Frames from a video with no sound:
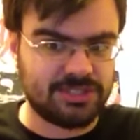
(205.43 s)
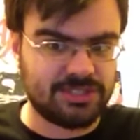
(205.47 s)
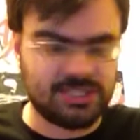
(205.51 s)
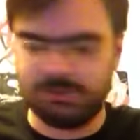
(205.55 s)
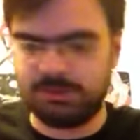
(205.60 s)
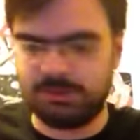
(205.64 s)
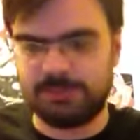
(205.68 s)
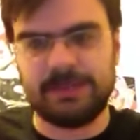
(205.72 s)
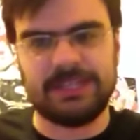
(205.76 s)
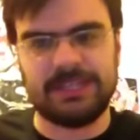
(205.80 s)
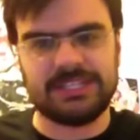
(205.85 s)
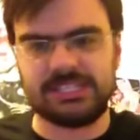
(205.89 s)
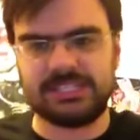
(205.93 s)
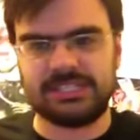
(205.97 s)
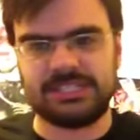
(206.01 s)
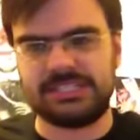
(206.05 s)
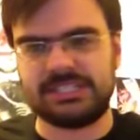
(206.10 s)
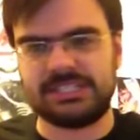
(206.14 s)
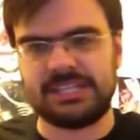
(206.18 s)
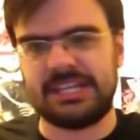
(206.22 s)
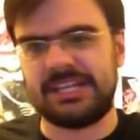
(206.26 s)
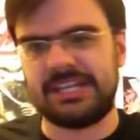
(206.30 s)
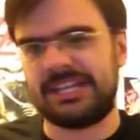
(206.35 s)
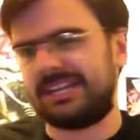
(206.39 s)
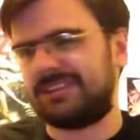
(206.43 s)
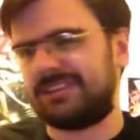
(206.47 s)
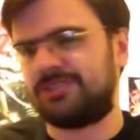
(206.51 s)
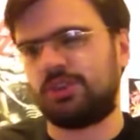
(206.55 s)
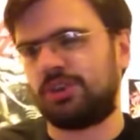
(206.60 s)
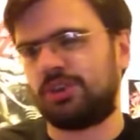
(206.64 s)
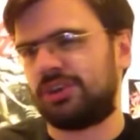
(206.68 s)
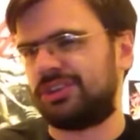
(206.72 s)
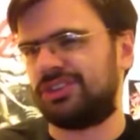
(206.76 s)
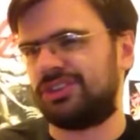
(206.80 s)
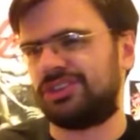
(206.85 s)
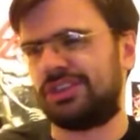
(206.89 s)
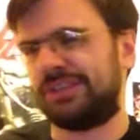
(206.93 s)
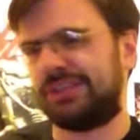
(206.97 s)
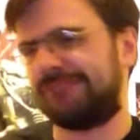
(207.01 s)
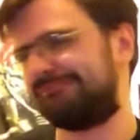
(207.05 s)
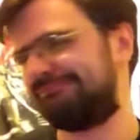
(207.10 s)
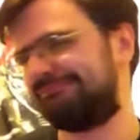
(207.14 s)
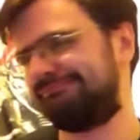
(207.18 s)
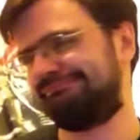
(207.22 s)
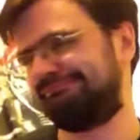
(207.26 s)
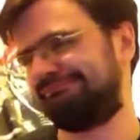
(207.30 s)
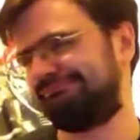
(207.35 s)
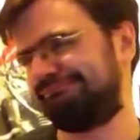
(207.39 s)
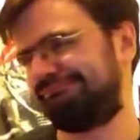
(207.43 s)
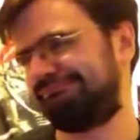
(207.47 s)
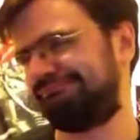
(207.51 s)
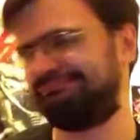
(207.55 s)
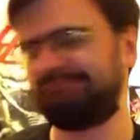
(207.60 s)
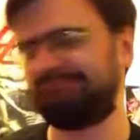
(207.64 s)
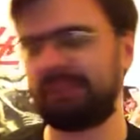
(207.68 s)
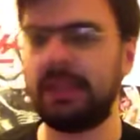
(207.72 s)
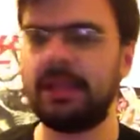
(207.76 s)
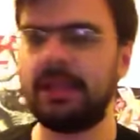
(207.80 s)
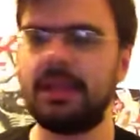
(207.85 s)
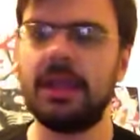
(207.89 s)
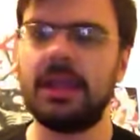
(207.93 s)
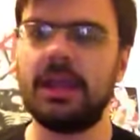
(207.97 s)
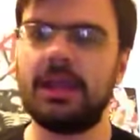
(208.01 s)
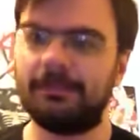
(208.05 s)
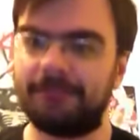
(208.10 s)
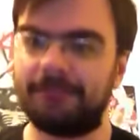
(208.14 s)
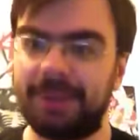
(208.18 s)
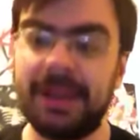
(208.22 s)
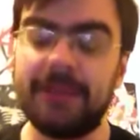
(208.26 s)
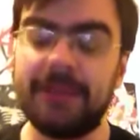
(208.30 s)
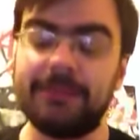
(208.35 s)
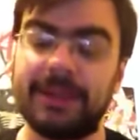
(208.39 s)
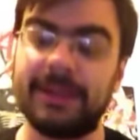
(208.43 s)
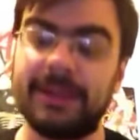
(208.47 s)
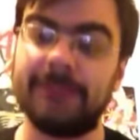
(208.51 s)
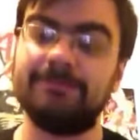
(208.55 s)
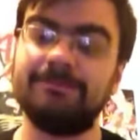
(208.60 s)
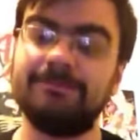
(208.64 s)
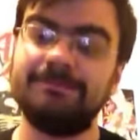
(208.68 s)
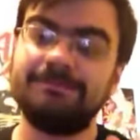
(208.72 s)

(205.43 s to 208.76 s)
He was basically saying that, talking shit. But anyway,